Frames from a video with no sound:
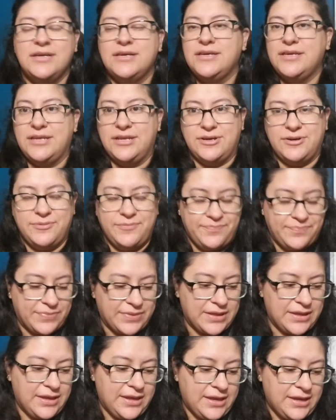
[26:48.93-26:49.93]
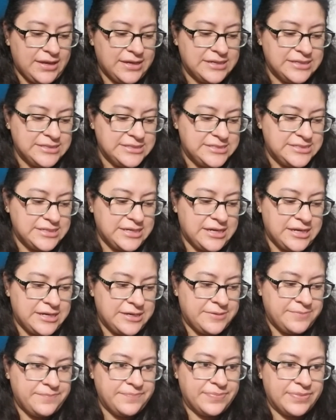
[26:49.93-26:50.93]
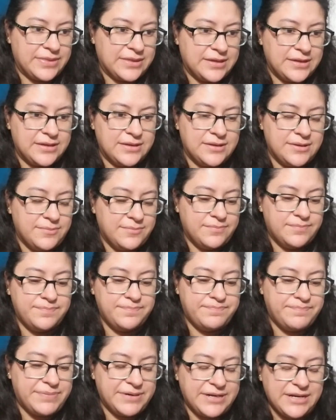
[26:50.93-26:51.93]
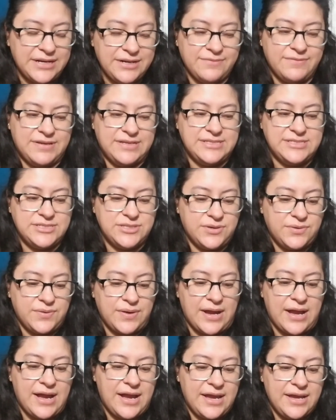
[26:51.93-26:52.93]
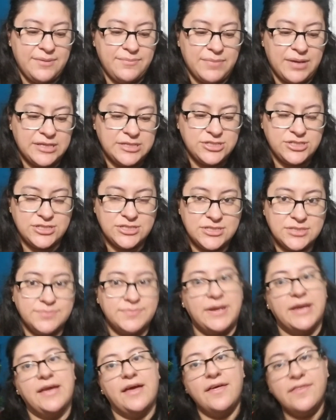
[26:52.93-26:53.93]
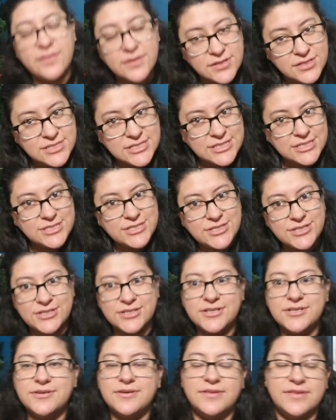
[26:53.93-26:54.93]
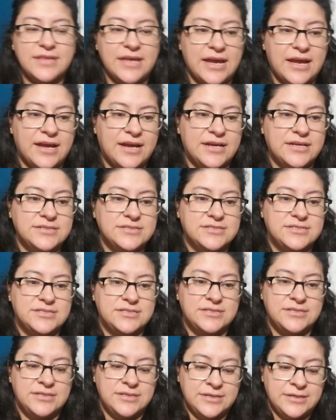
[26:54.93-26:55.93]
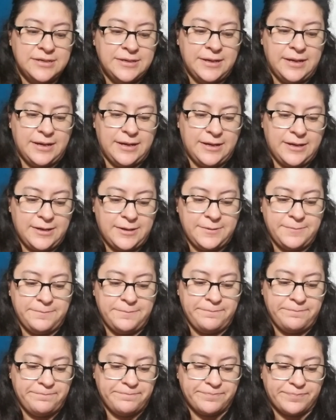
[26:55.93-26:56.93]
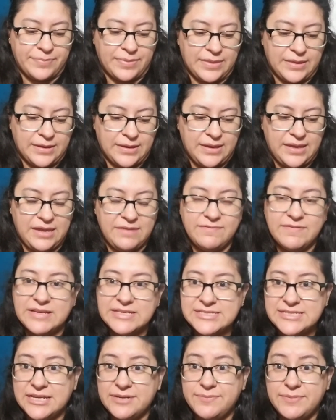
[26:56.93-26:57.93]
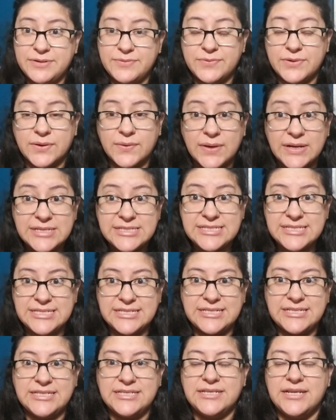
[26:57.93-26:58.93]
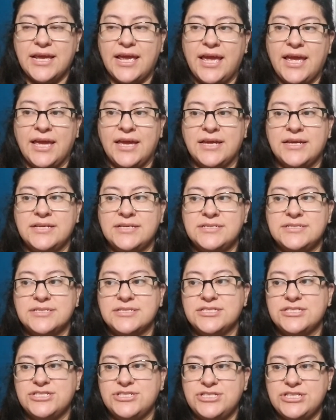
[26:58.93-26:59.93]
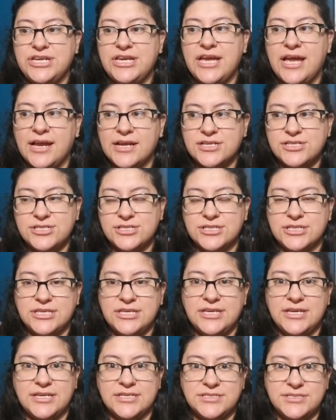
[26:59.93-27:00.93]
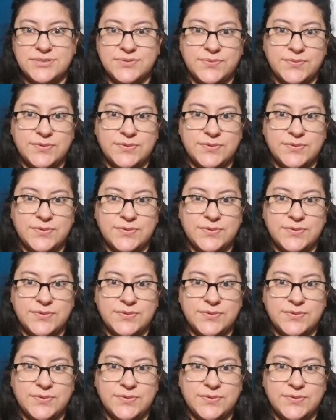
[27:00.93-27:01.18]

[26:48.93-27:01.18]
You know. And but anyway, so I mentioned my other sister that a vest had been requested, and she actually is the